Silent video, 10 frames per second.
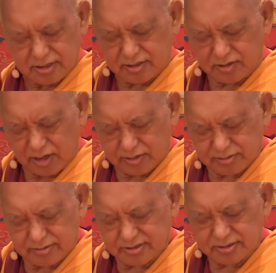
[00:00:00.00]

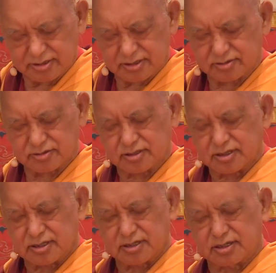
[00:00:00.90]
Other one,
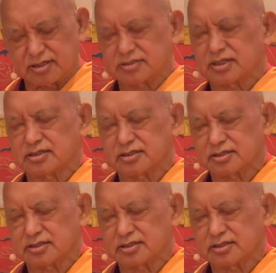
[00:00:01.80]
then